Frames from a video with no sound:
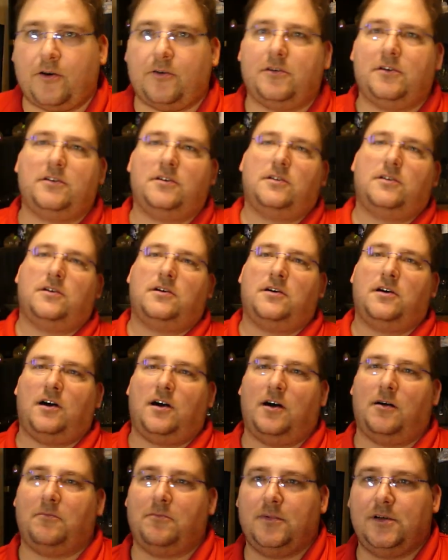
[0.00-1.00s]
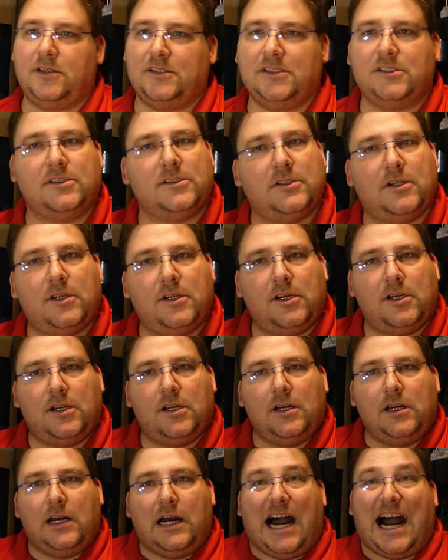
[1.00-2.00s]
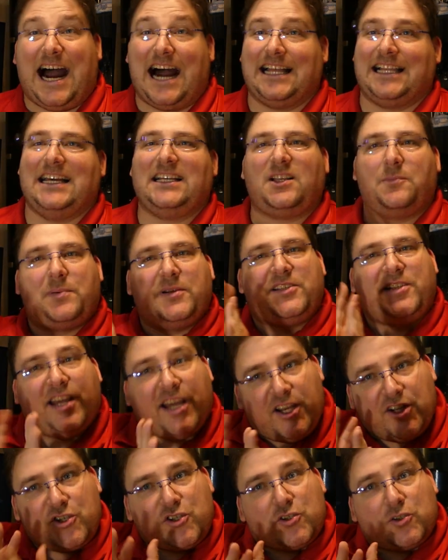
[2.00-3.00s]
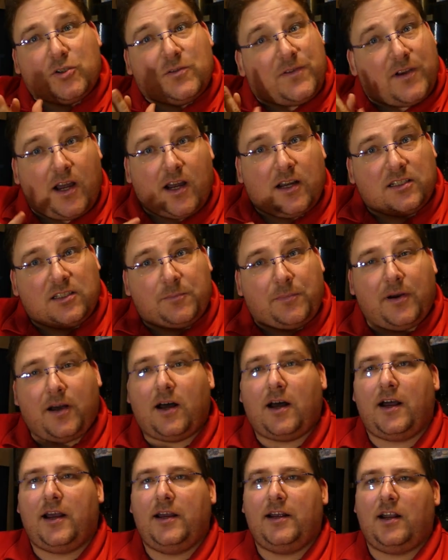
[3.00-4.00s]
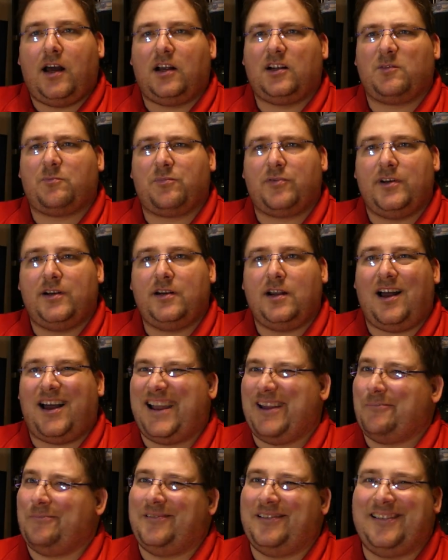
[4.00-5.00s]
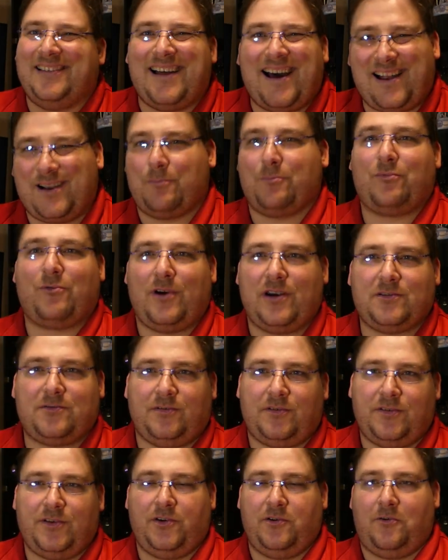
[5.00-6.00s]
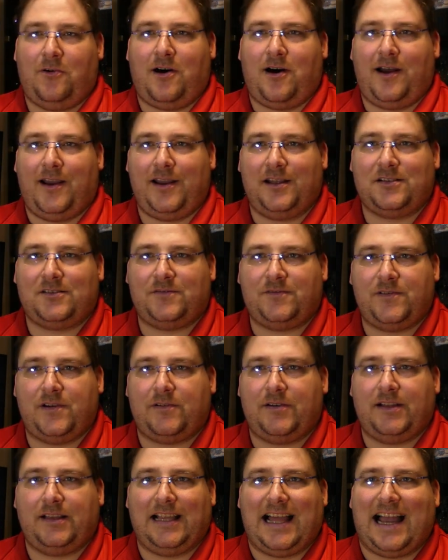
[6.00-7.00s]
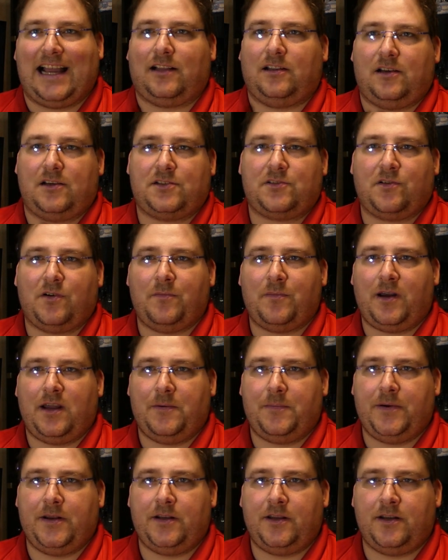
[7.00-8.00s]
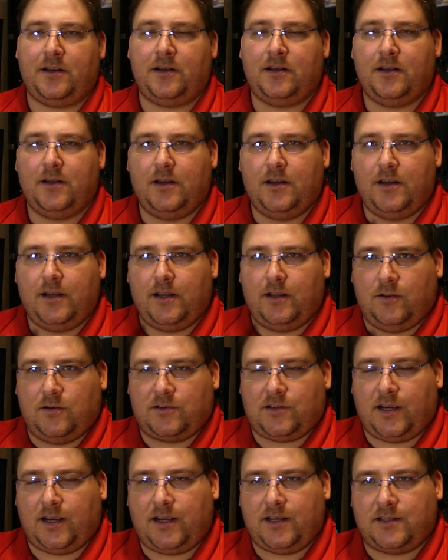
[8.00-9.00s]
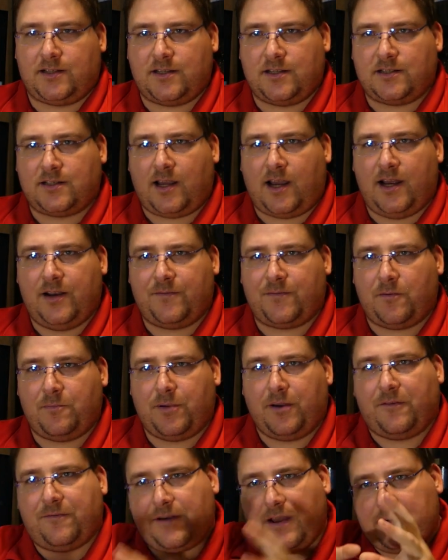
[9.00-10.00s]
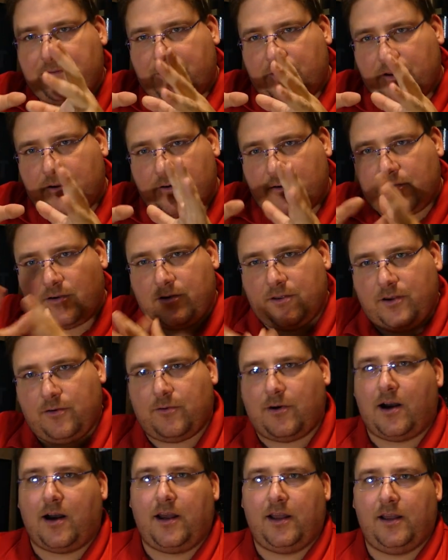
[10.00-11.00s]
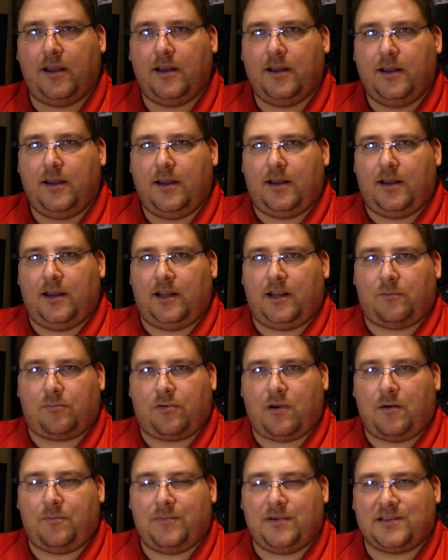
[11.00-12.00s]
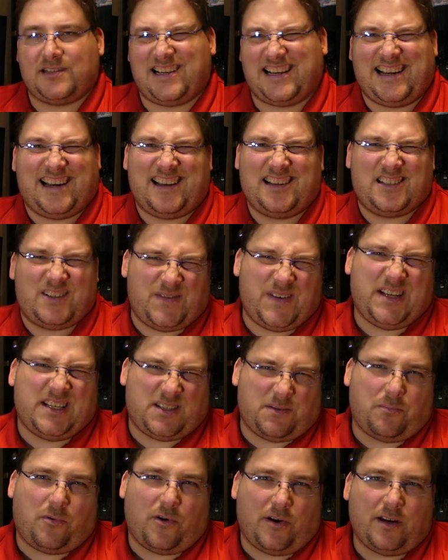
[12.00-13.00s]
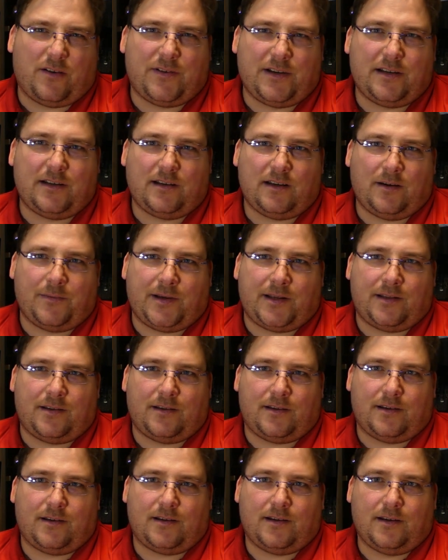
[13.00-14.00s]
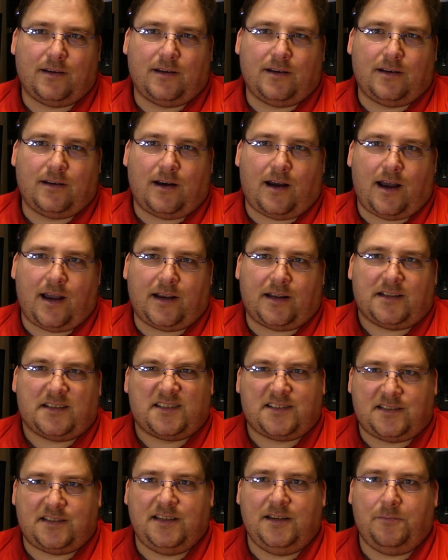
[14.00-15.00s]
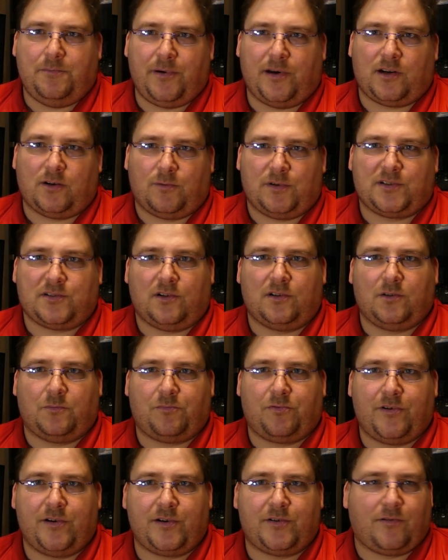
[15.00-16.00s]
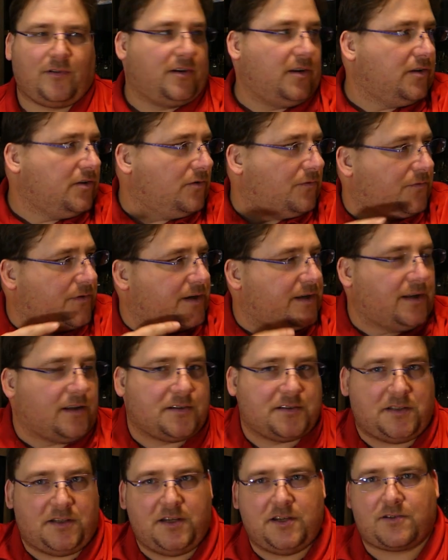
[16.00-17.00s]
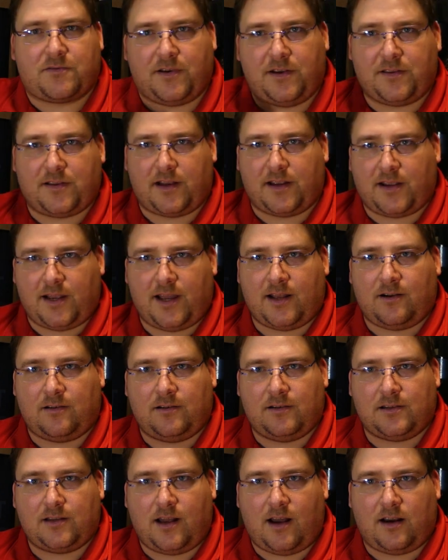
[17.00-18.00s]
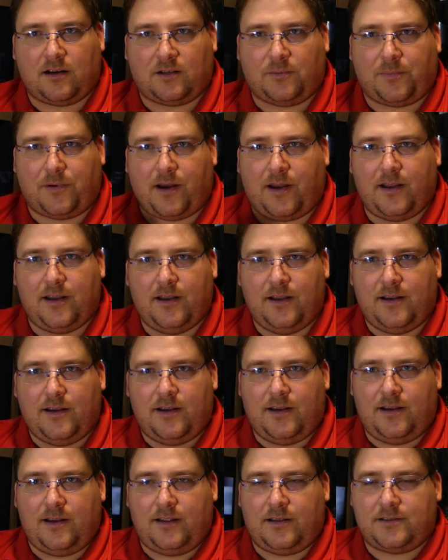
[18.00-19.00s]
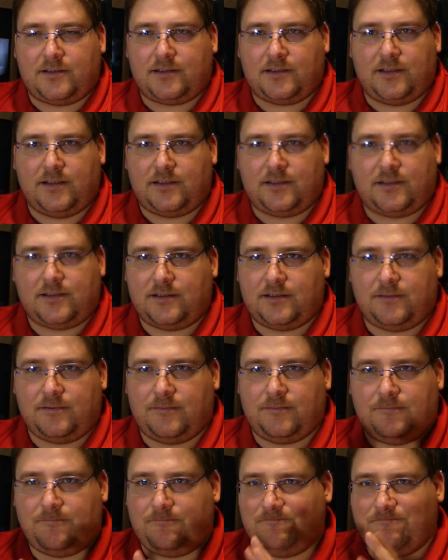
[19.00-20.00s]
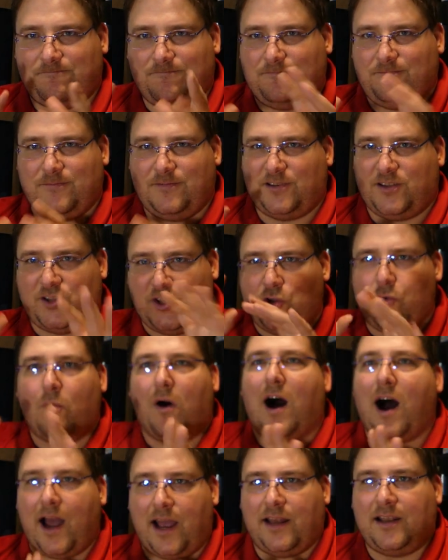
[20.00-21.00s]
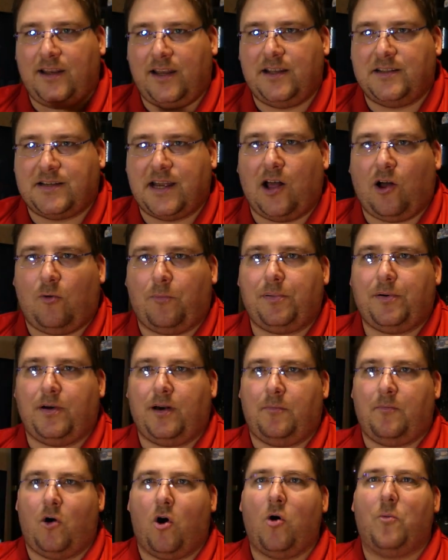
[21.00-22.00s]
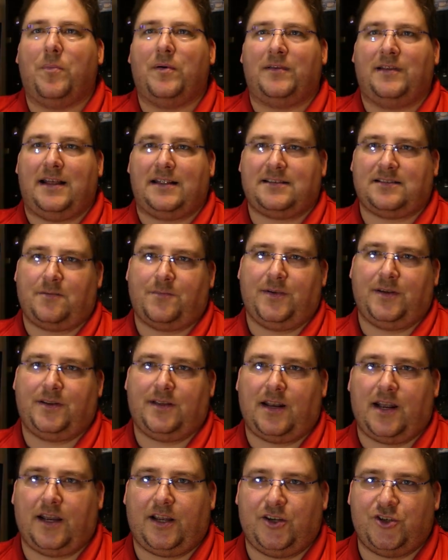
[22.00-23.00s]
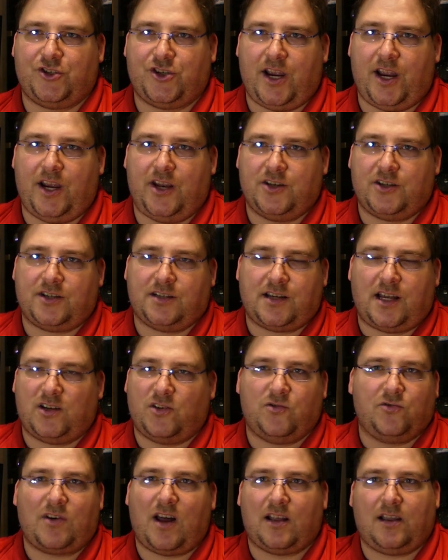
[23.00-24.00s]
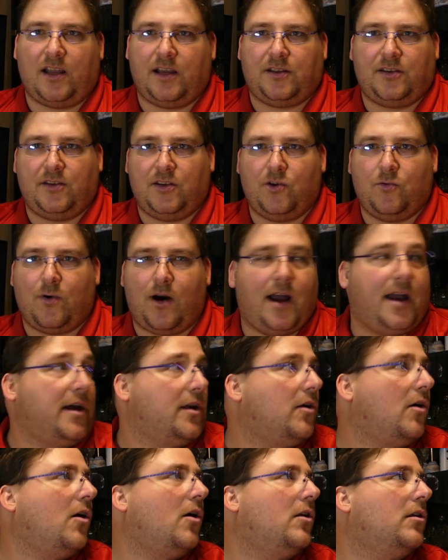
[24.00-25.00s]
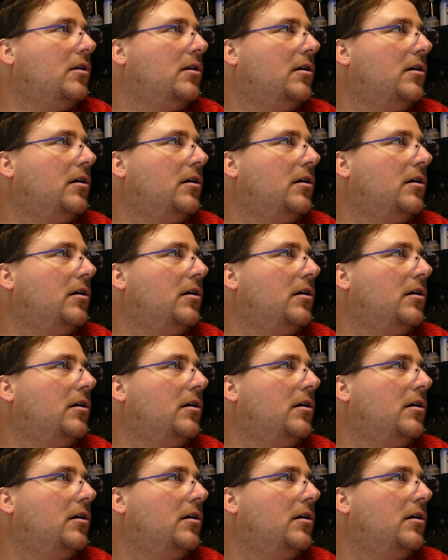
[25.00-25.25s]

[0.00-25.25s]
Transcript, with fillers: Um, I like the potential of Octopi and Octoprint. I am not impressed with the UI. It's very lackluster in my opinion. It looks like it's designed for big fat finger UI, and the problem is that kind of defeats the point of it. I mean, the, I can see better what's on the printer on the little freaking LCD screen than I can on the Octopi. It's, it's the UI needs help. I'm hoping that's something that I can change because I do not like the UI at all.